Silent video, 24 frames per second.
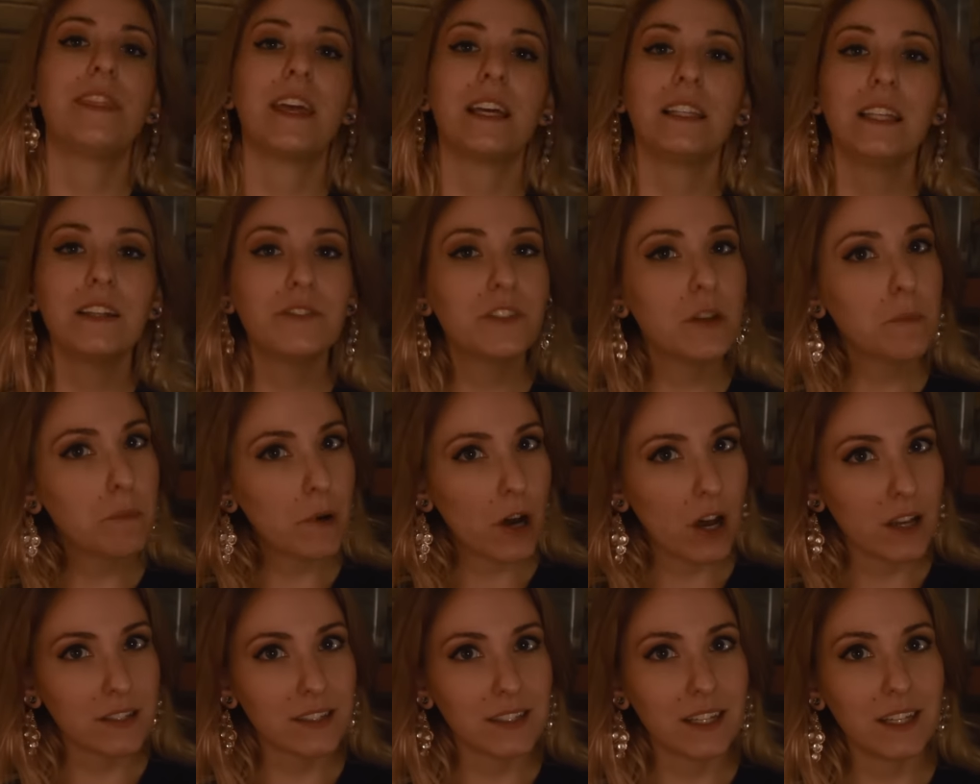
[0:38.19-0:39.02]
They lived in
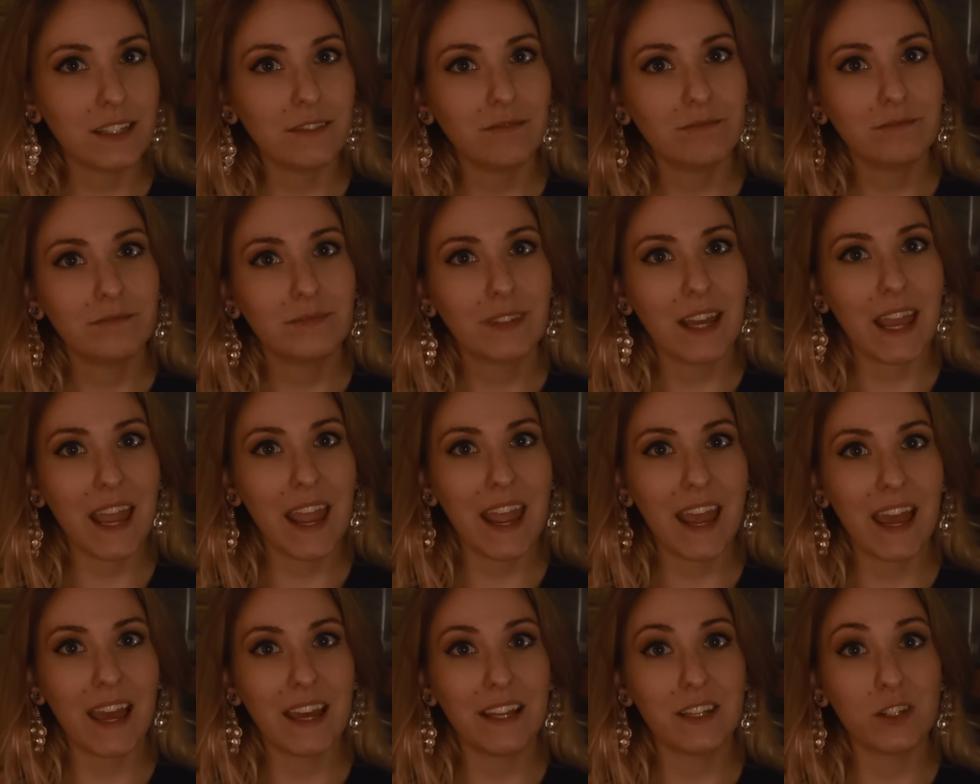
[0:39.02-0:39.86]
Boston,
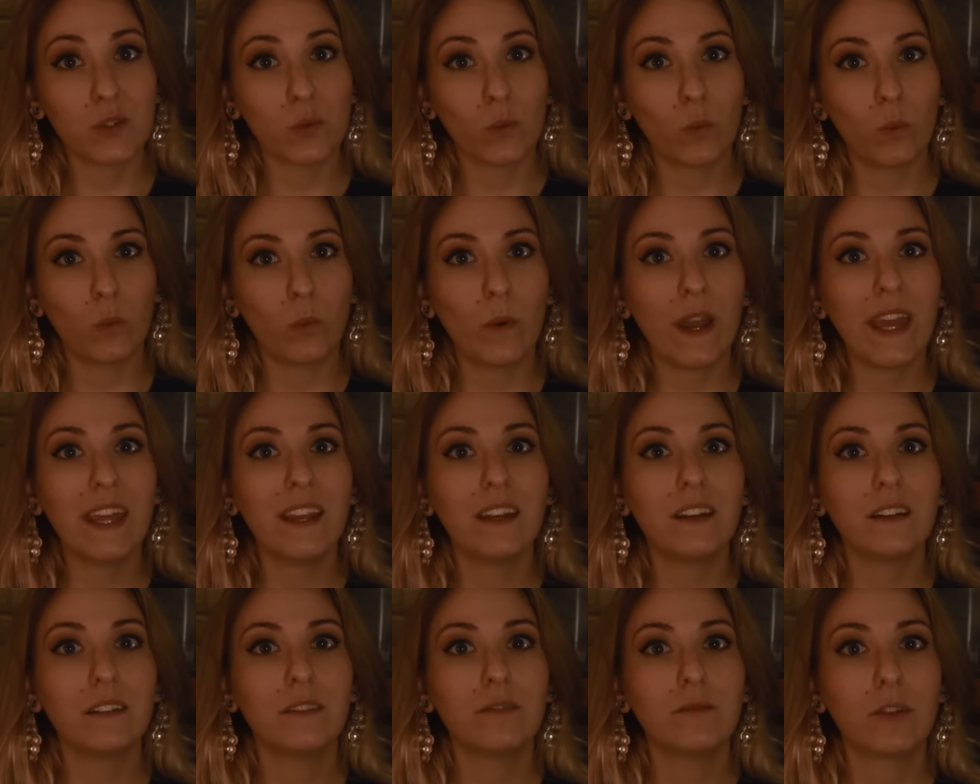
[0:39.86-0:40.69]
and
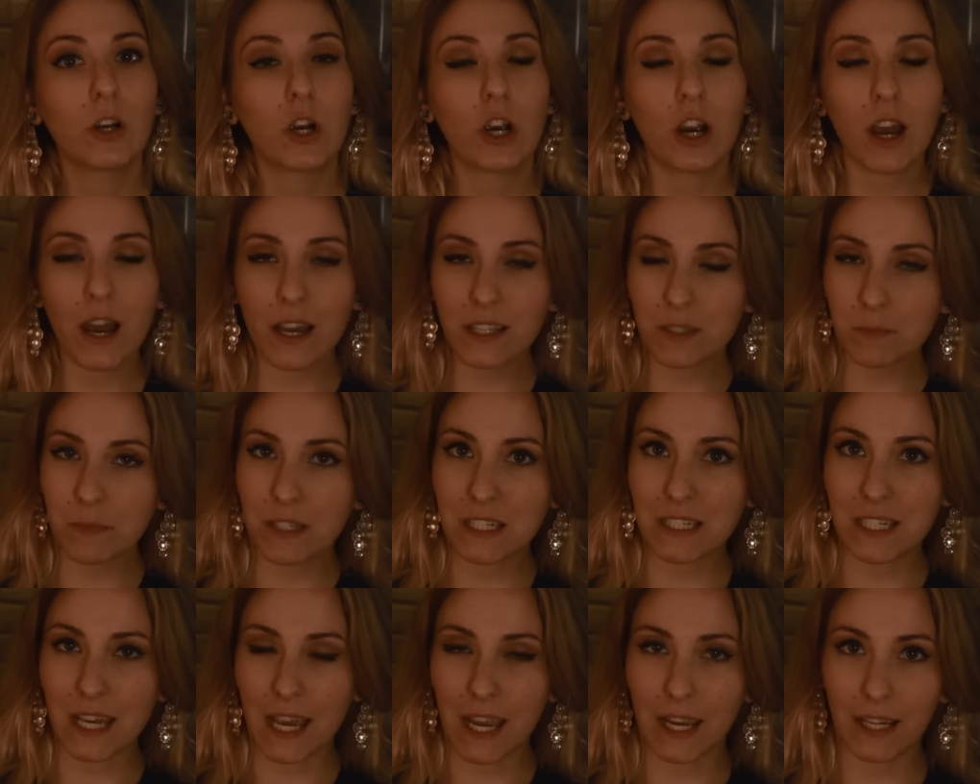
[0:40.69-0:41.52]
when her
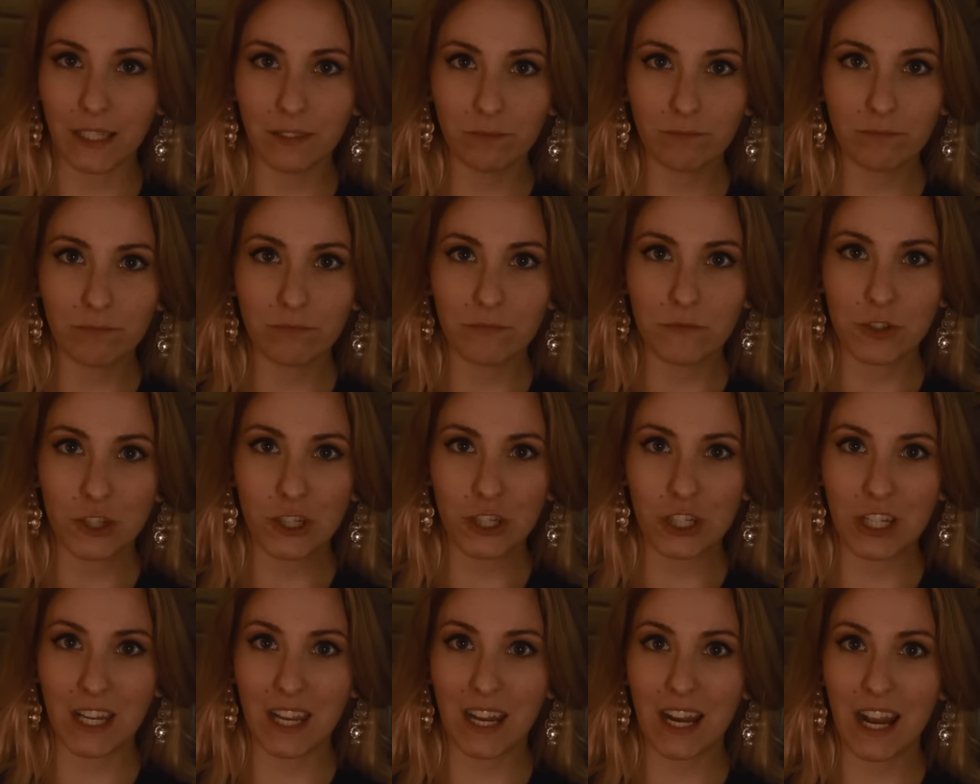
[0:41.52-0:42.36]
husband died,
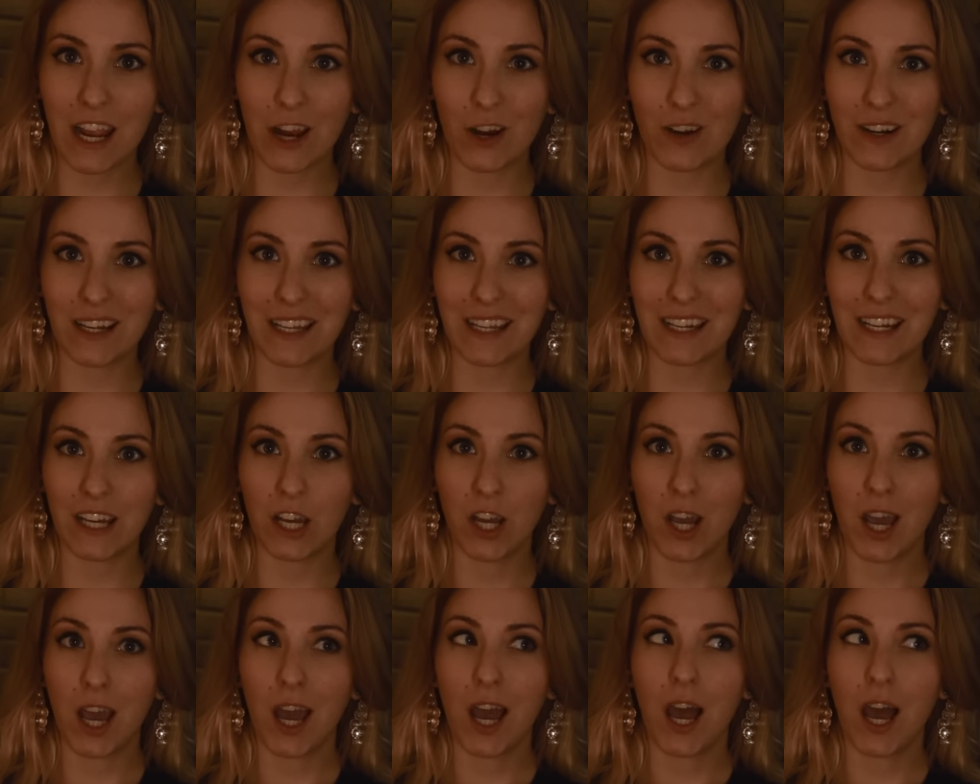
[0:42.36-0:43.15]
she inherited